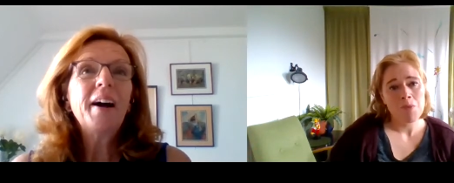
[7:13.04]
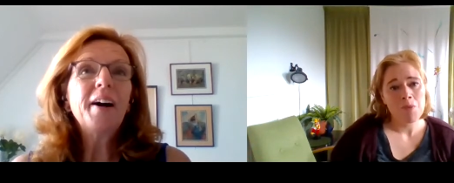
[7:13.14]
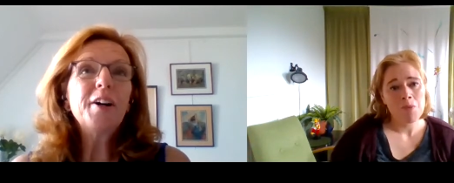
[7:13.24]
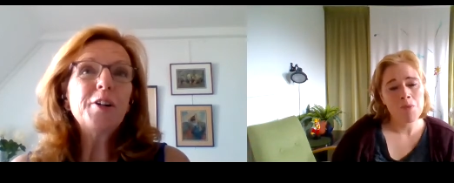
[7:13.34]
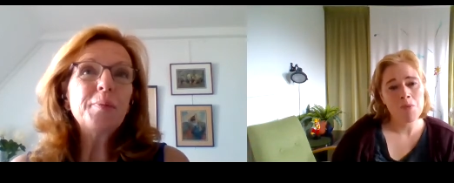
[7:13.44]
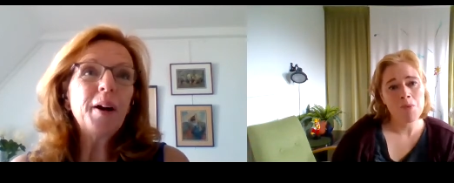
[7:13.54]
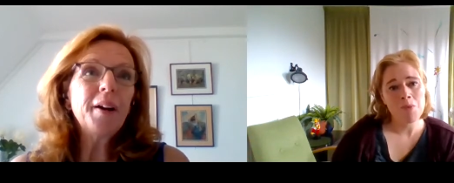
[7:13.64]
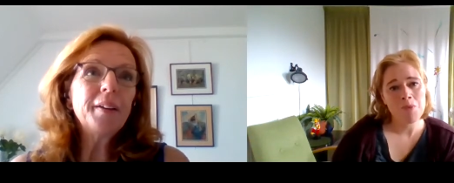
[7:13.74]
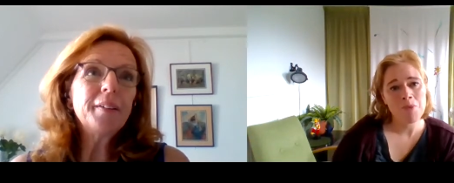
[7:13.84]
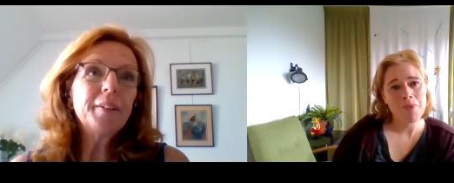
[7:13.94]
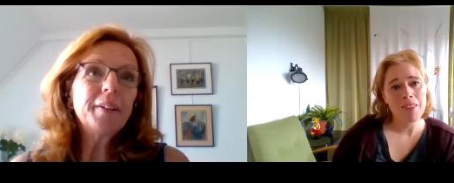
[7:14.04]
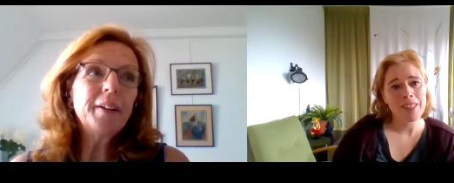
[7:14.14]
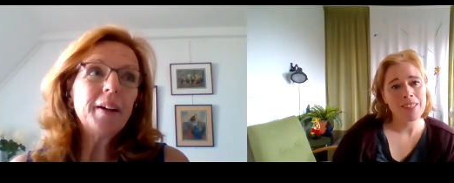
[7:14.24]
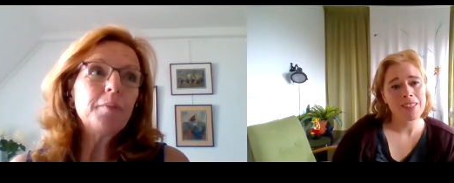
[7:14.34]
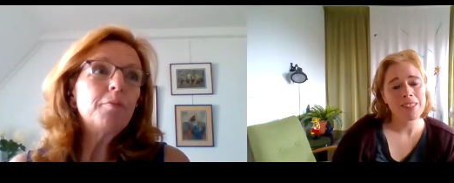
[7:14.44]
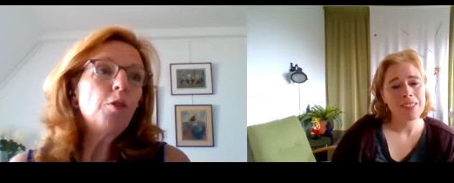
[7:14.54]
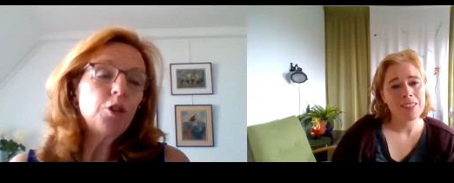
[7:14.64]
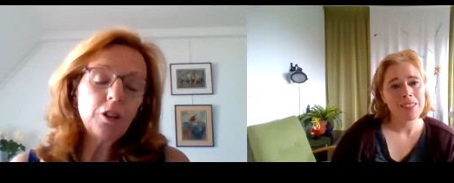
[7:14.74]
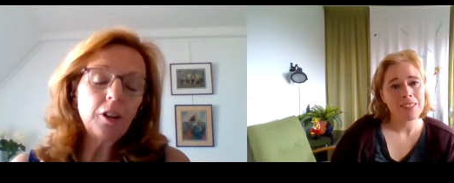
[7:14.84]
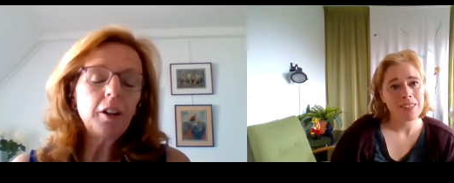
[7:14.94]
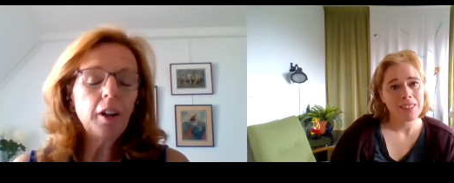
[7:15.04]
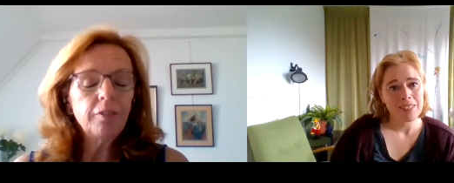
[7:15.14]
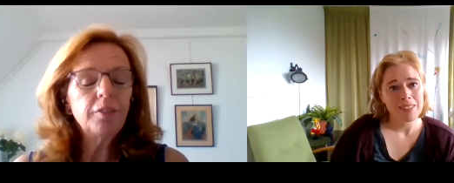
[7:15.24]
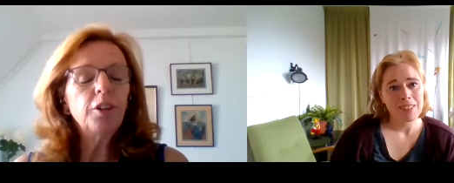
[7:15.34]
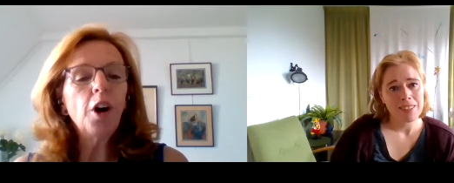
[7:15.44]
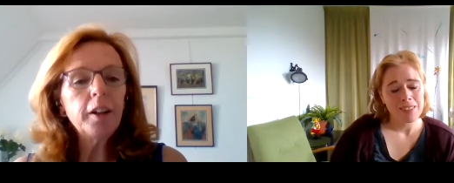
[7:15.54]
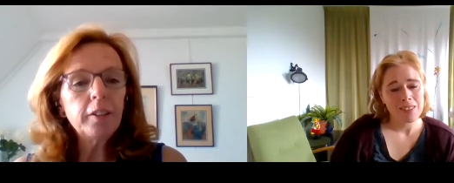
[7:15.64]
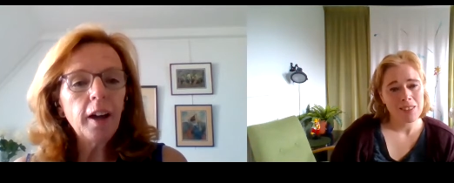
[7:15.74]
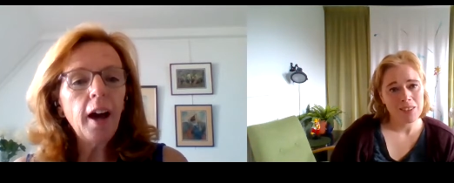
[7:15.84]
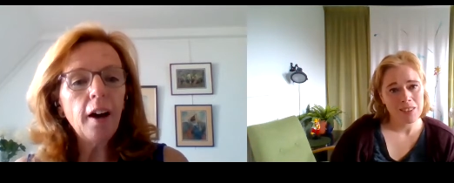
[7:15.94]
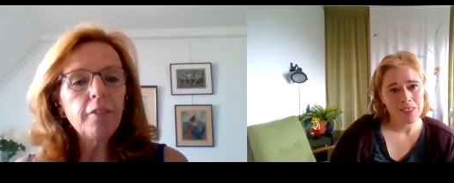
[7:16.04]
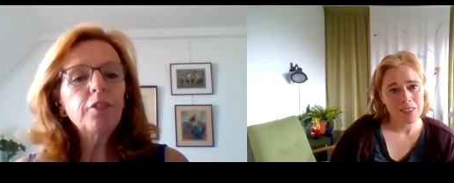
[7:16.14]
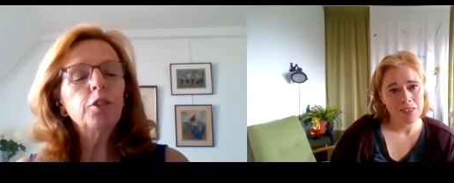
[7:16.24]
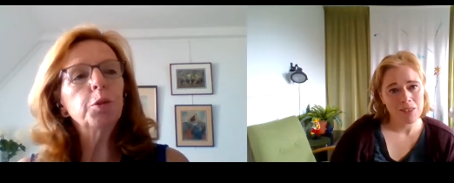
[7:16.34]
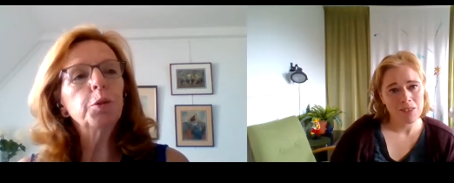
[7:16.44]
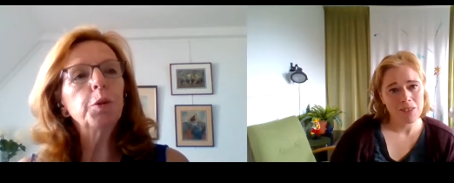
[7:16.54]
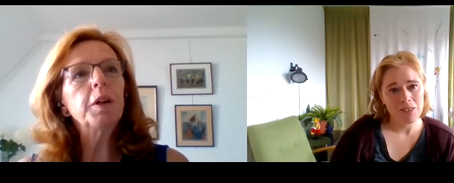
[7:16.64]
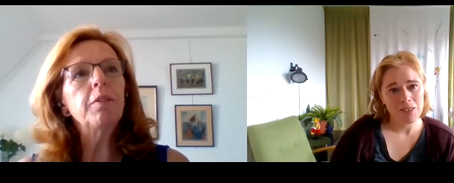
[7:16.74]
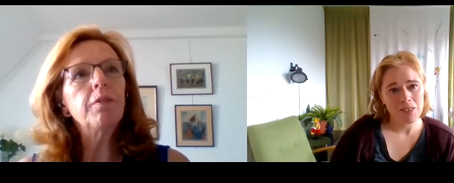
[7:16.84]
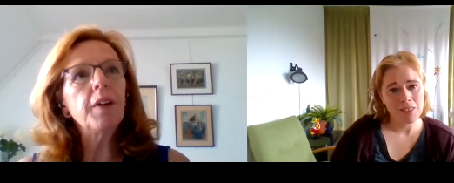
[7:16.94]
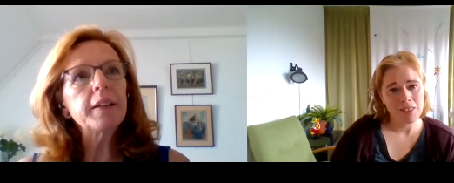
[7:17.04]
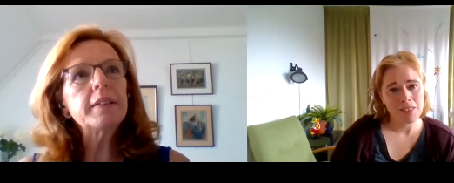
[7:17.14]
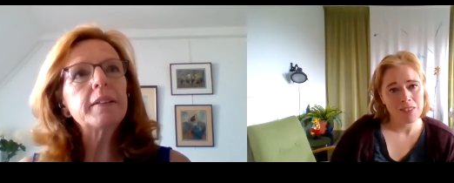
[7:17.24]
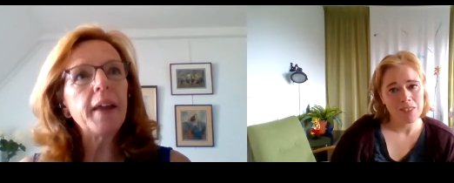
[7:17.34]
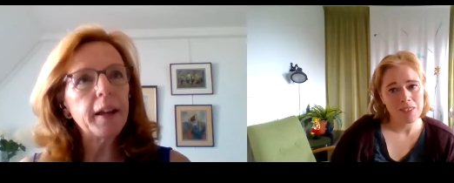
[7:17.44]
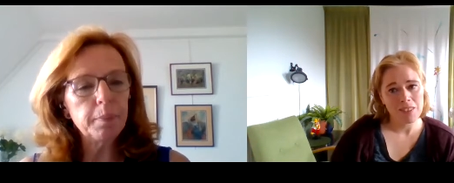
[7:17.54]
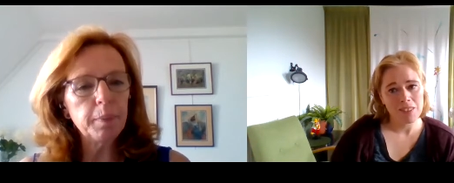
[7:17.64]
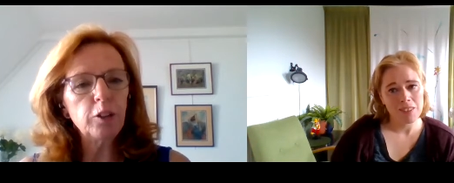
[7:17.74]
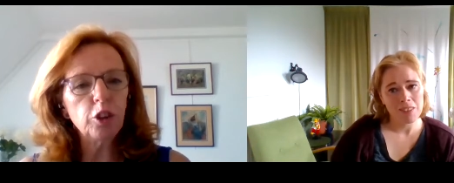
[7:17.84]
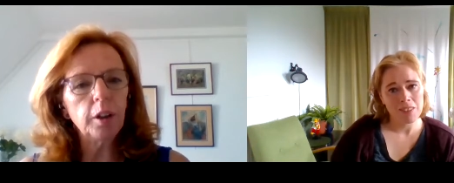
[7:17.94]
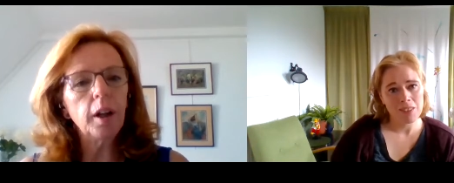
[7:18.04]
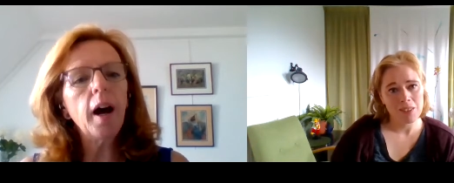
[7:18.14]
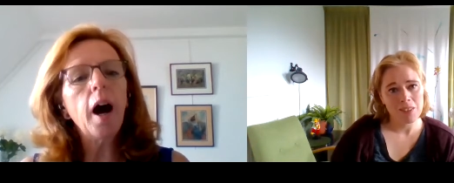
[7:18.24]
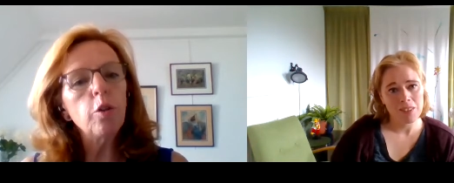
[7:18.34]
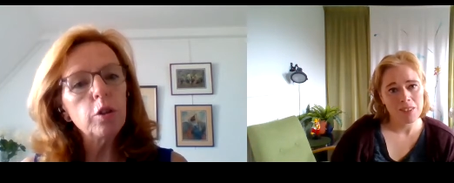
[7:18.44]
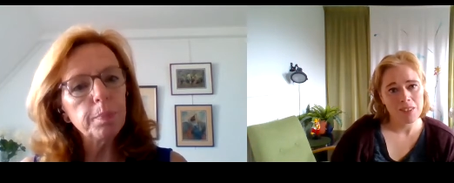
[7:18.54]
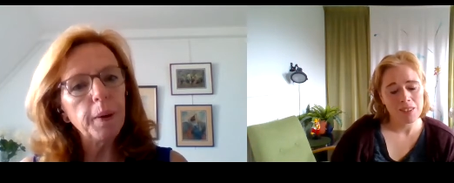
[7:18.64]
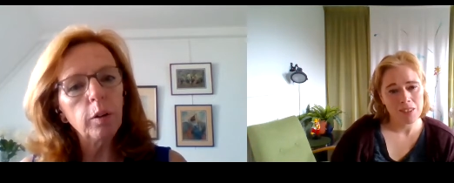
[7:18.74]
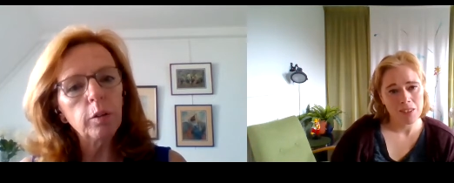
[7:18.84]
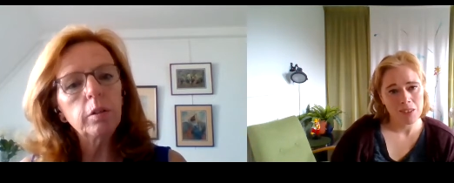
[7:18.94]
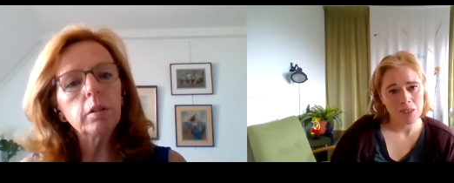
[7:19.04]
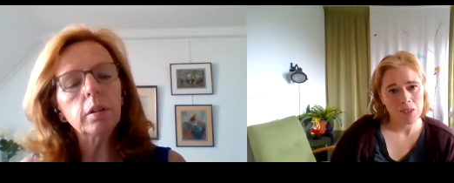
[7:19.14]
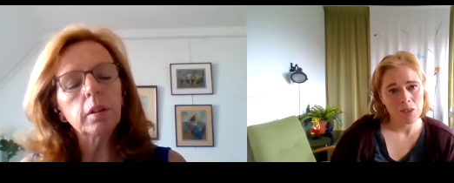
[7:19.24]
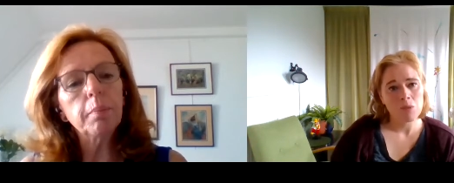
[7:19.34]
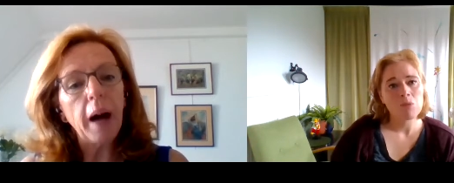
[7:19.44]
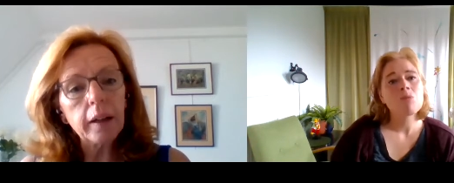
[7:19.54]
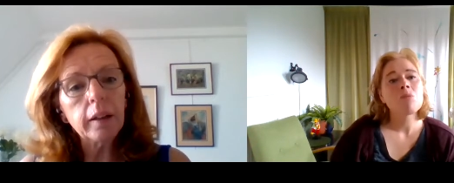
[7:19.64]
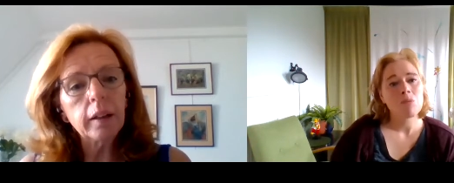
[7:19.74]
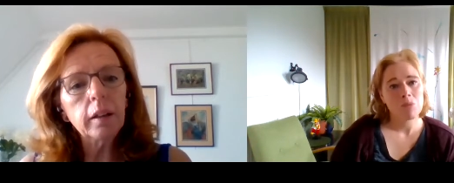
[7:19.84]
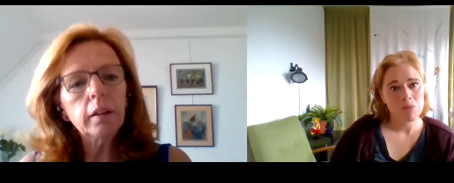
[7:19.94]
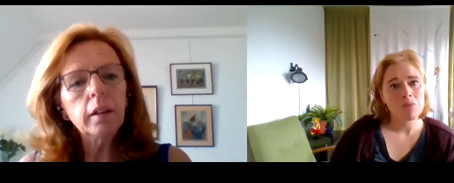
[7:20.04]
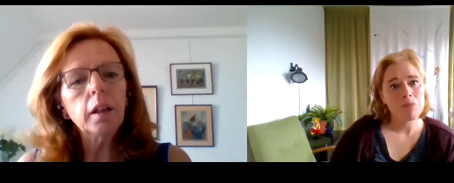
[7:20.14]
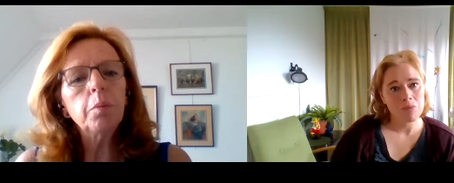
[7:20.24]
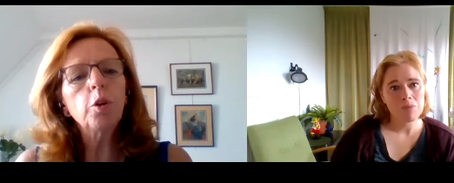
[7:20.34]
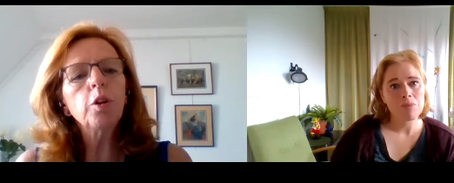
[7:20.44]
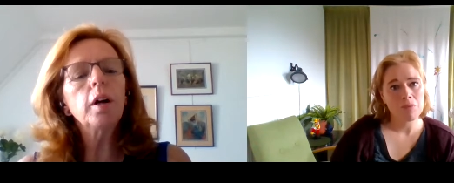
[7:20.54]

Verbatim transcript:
Speaker 1: I'm fortunate enough not to have to invest that much in outbound marketing anymore.